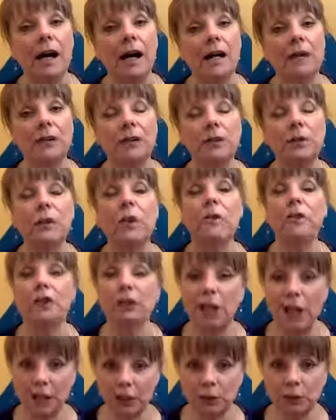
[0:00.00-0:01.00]
so you have a
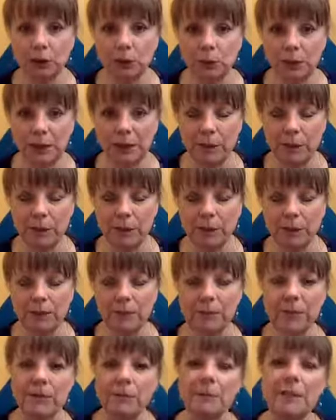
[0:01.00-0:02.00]
challenge with something,
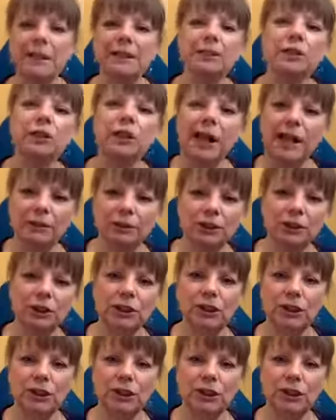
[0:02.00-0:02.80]
because challenges